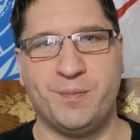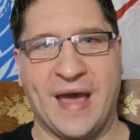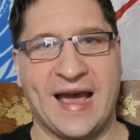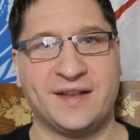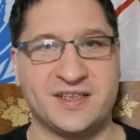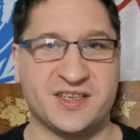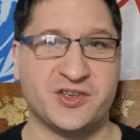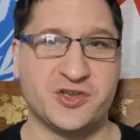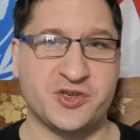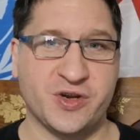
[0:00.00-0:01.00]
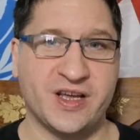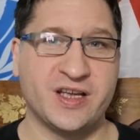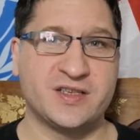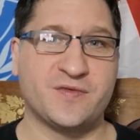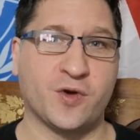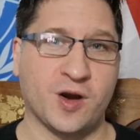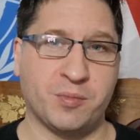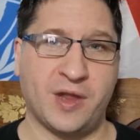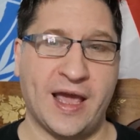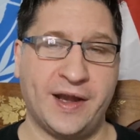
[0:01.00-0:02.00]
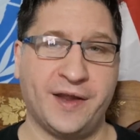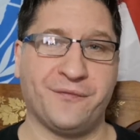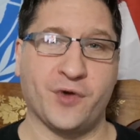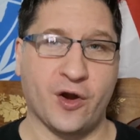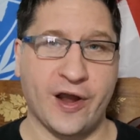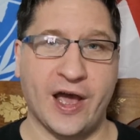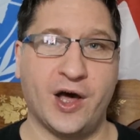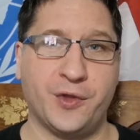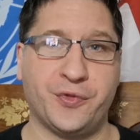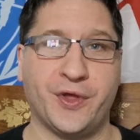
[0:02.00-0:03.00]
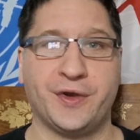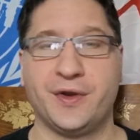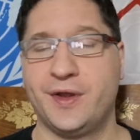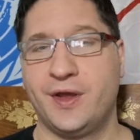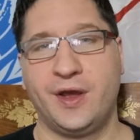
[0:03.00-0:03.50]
bad this industry is for our planet, for our health, and